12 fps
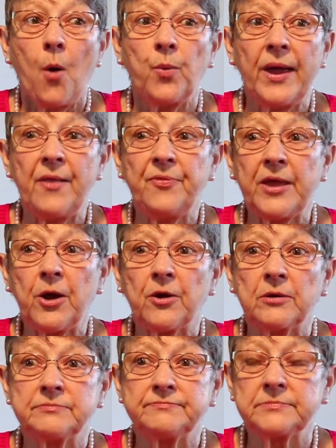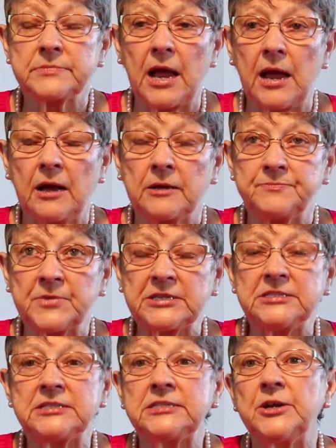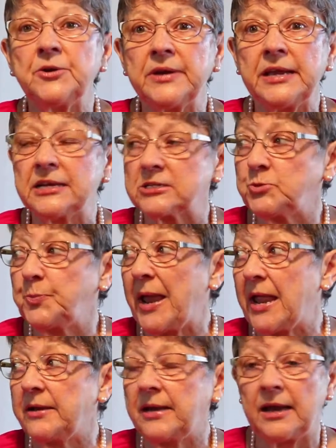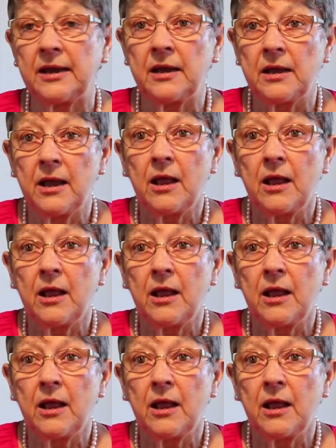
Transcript: when they're um, considering expanding